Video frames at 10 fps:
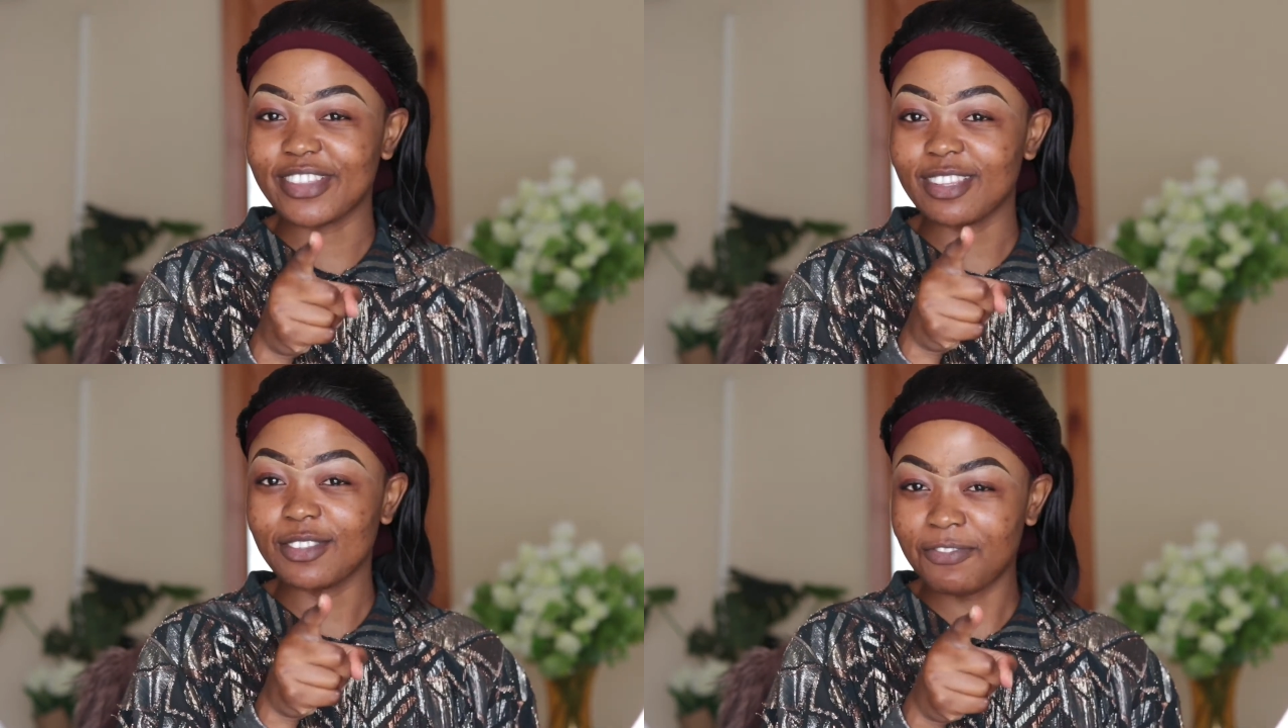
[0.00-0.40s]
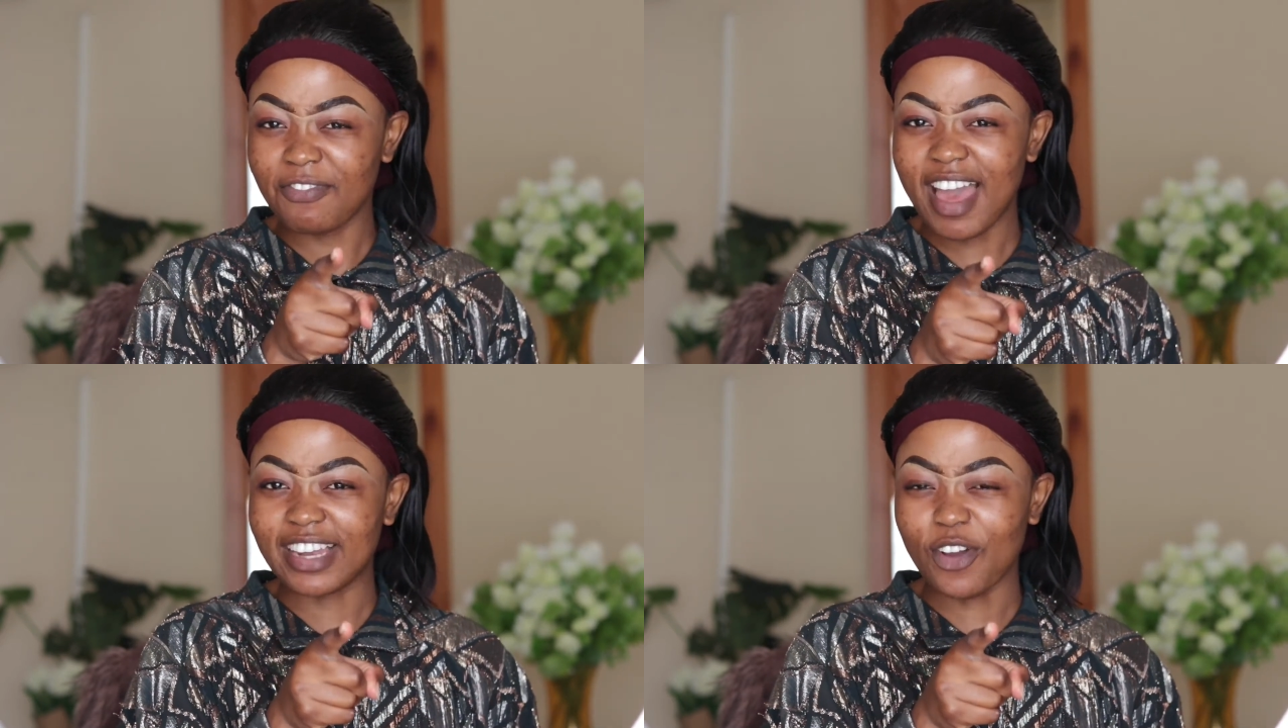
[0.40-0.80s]
this
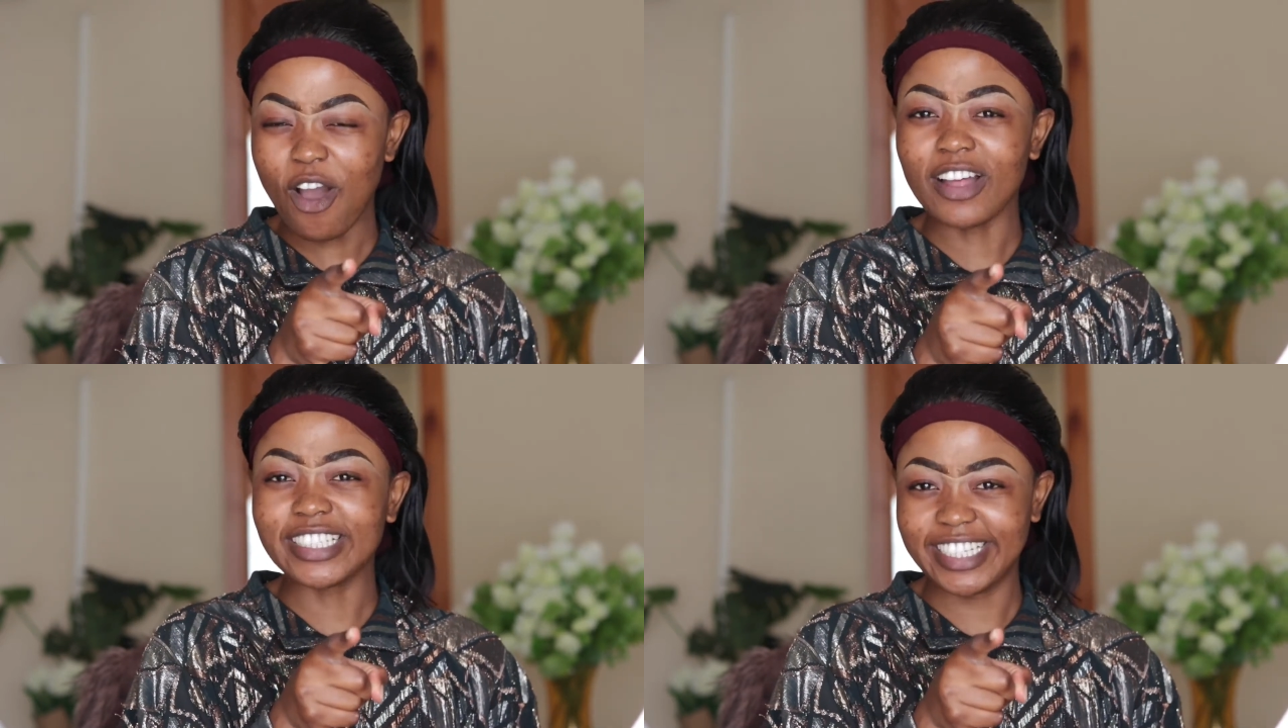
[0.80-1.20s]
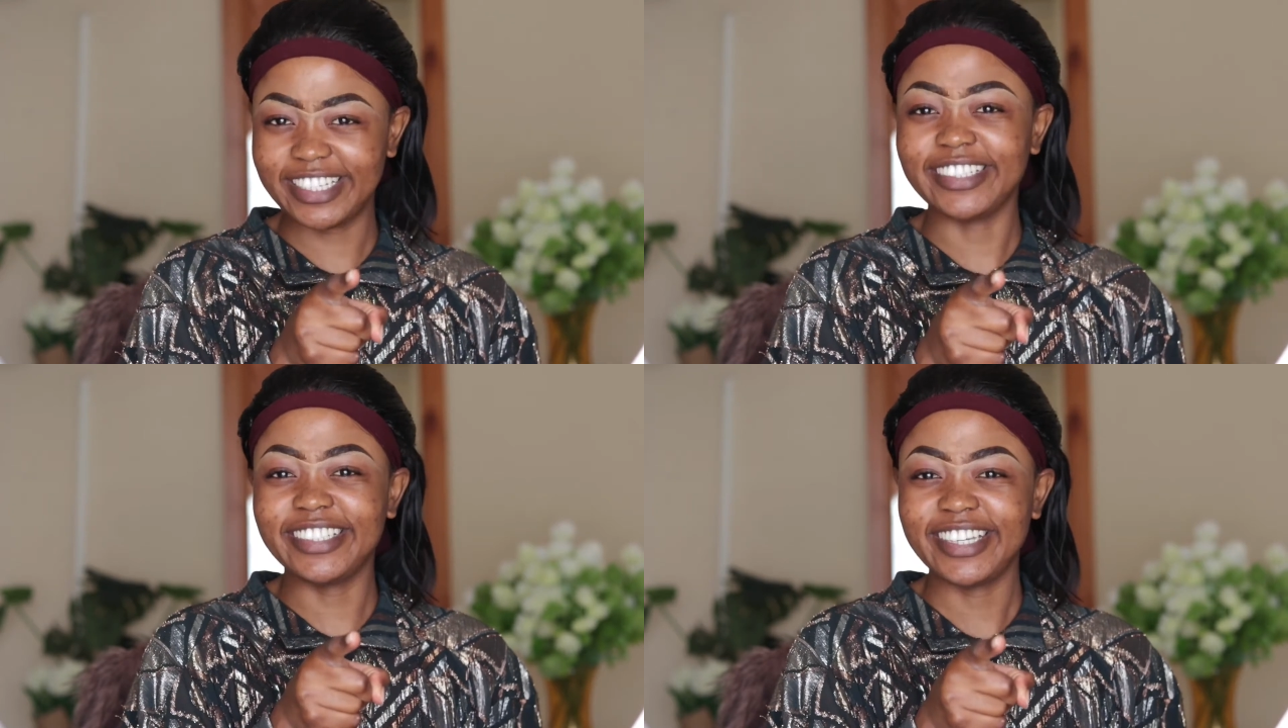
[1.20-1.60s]
fun
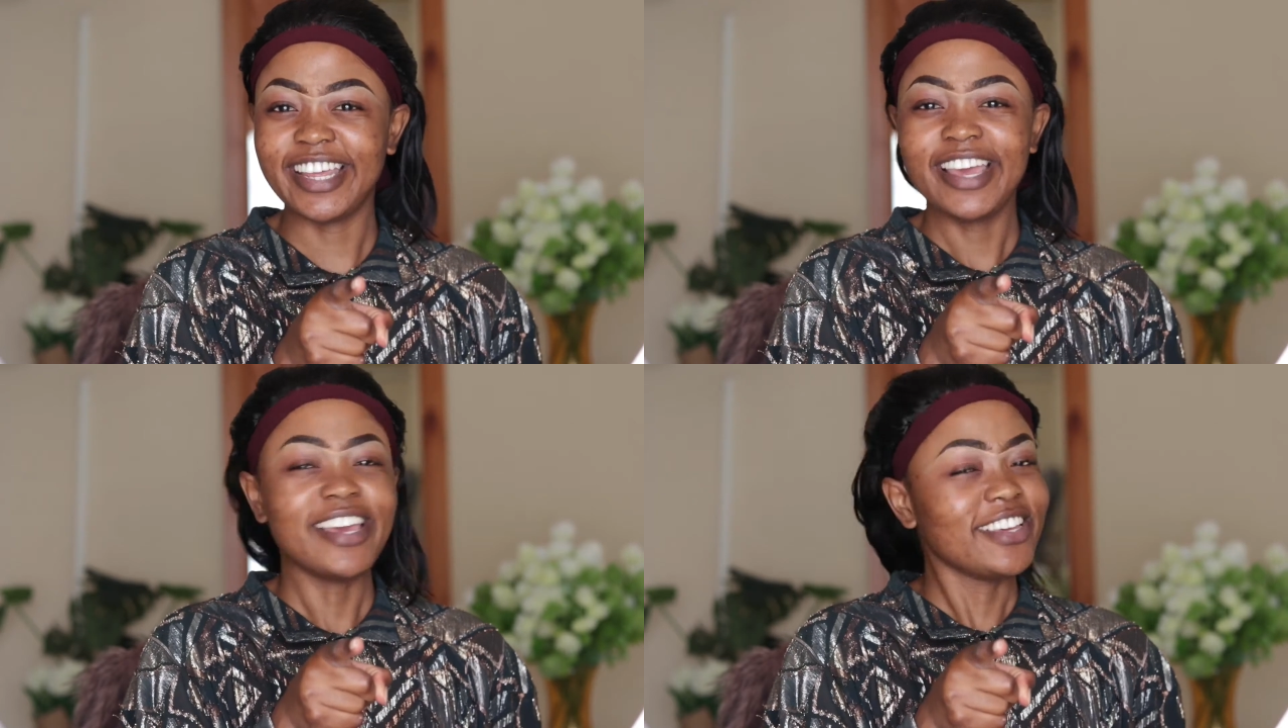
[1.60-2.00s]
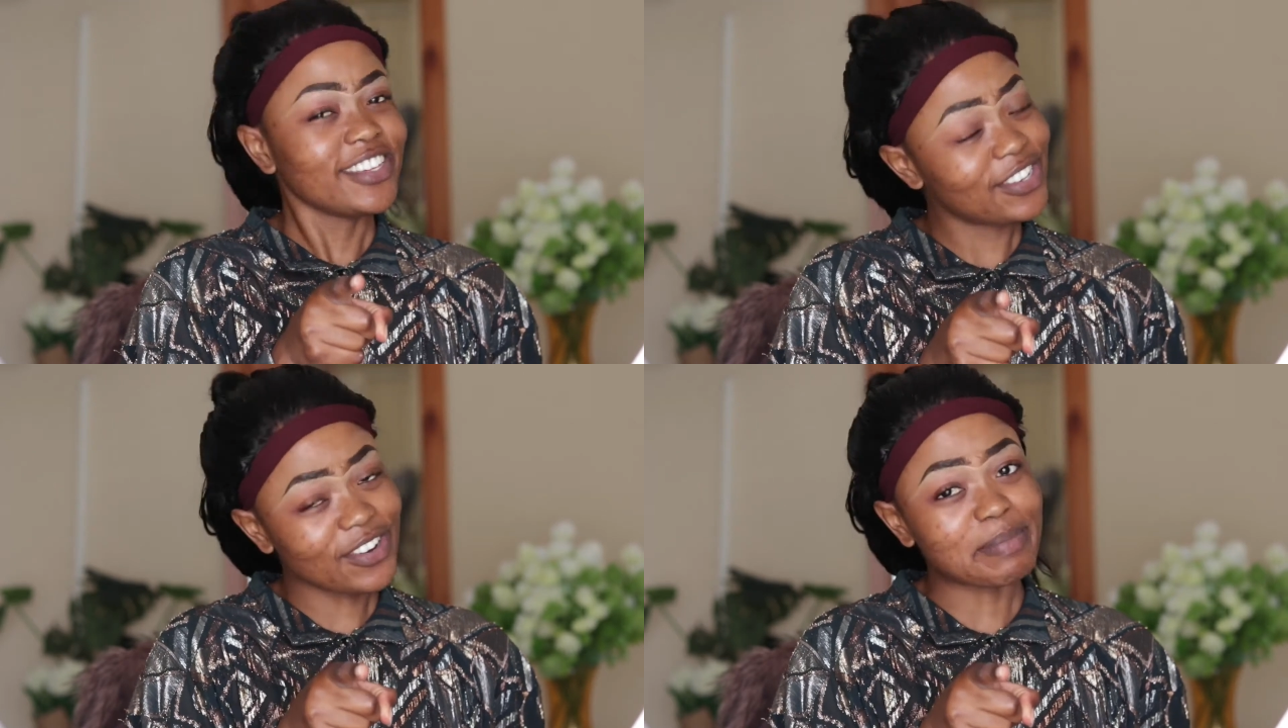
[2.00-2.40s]
content,
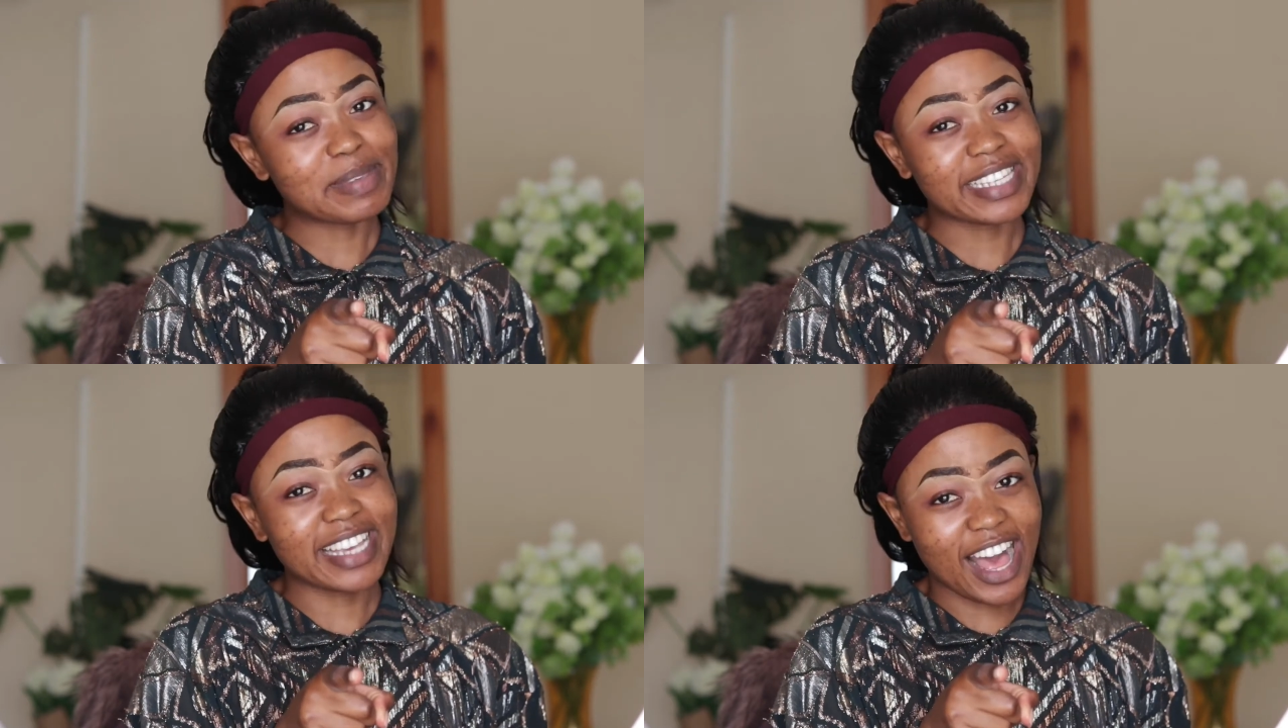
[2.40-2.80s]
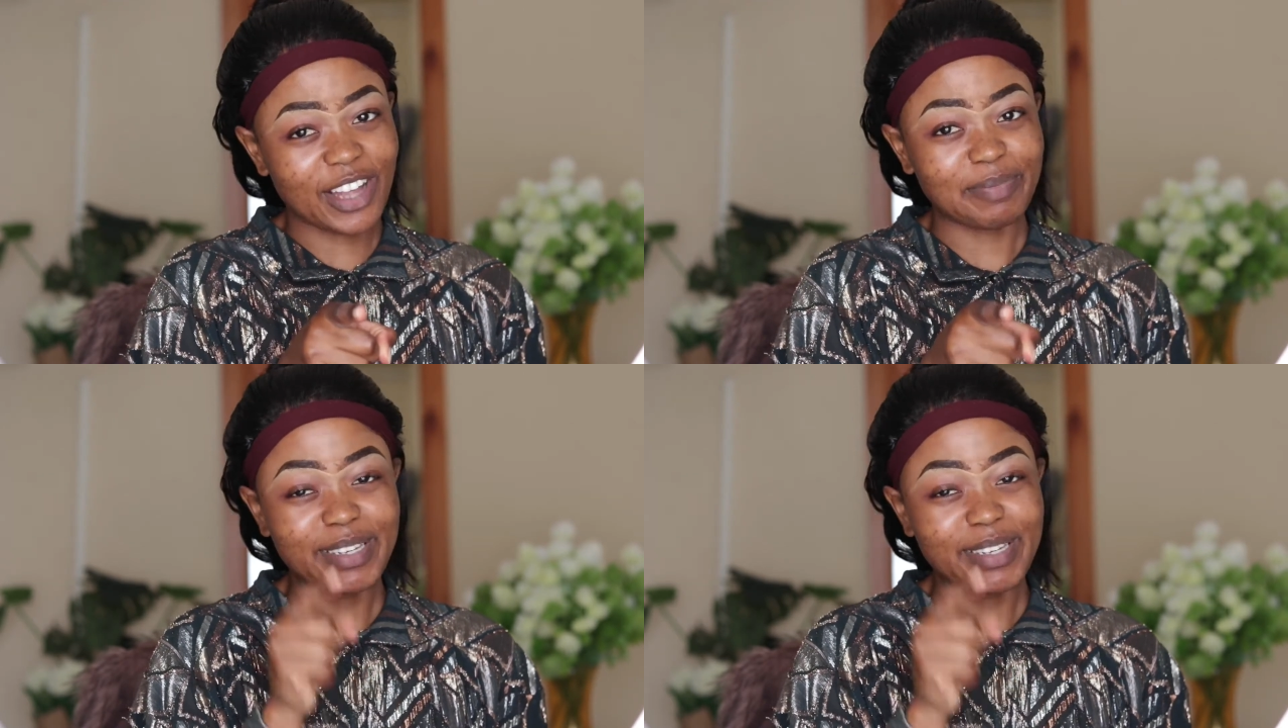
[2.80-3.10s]
you are missing out.